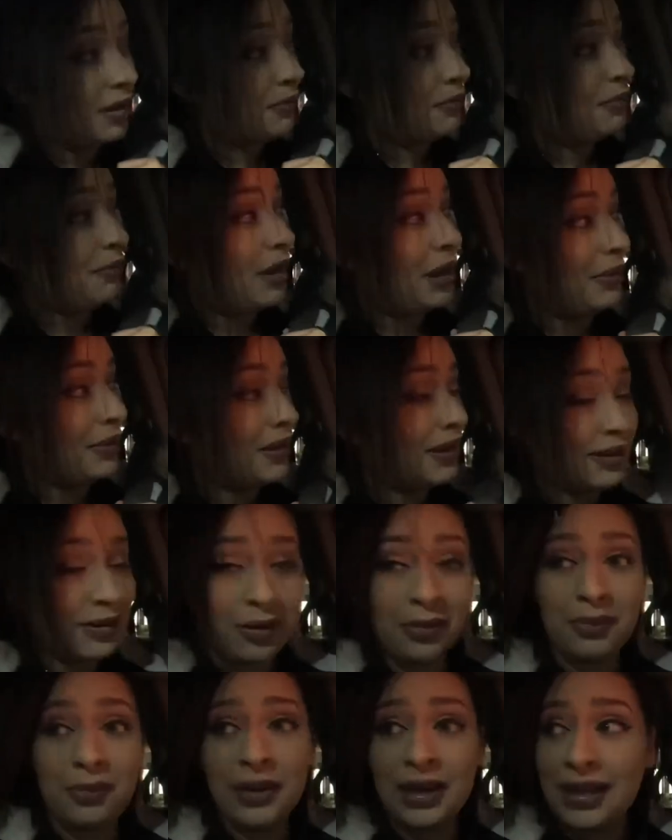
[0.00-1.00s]
Mama
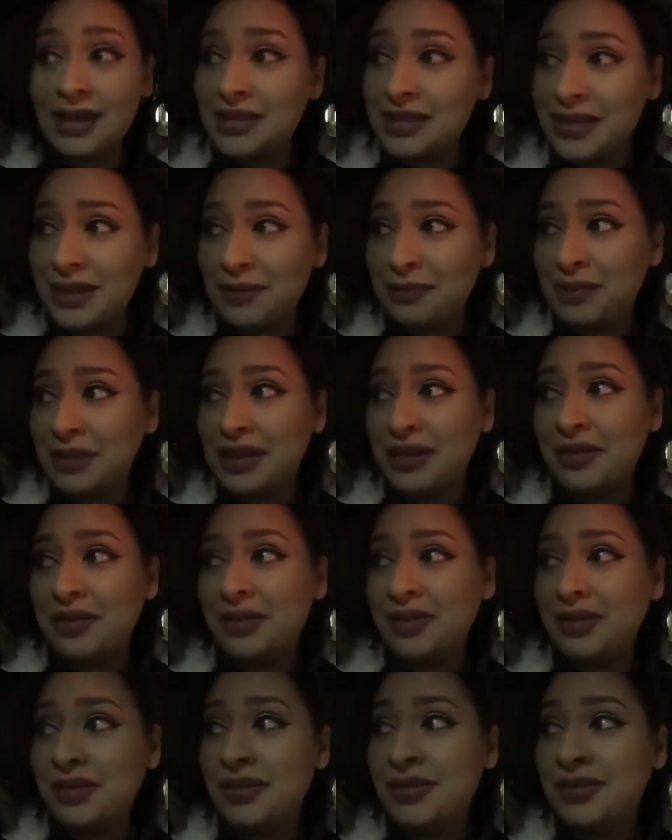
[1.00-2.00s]
complace,
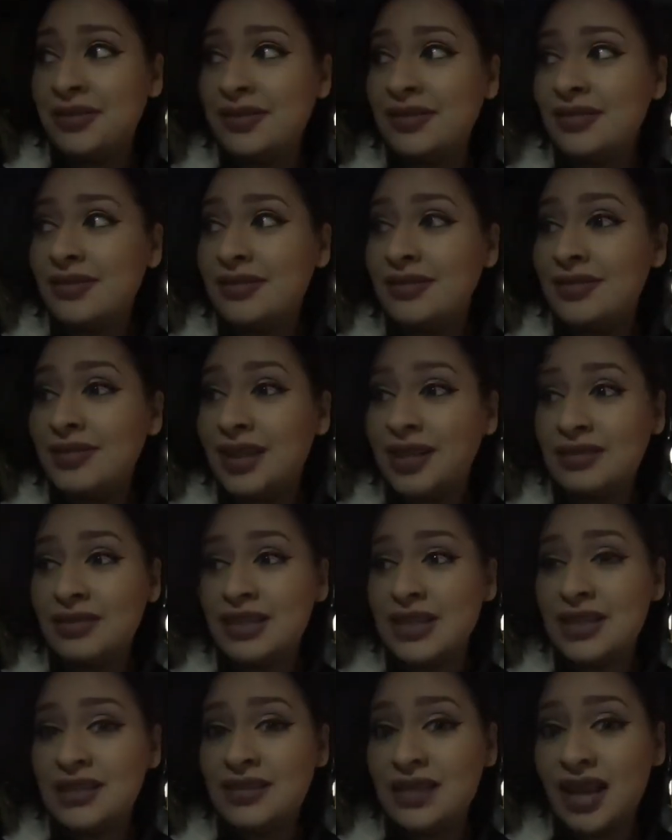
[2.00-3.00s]
pero they don't
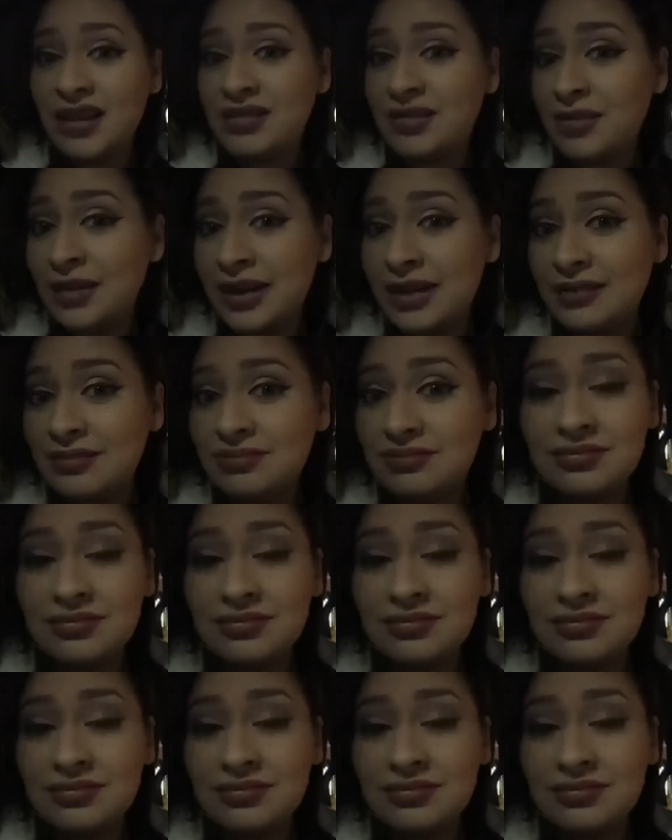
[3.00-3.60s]
taste that great.